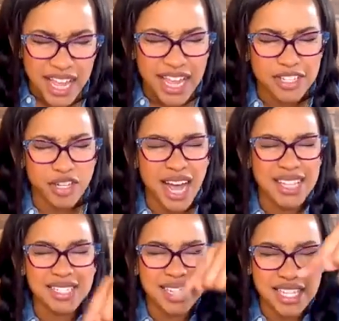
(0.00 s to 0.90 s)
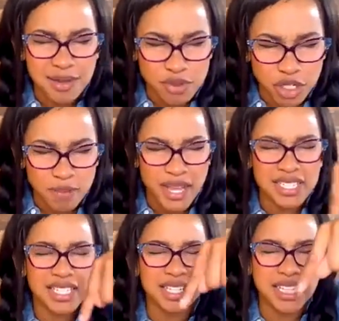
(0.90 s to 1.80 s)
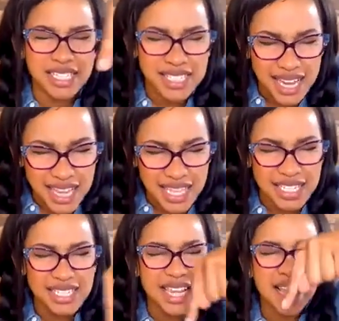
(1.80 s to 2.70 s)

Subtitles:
And so I see them just basically stay in this.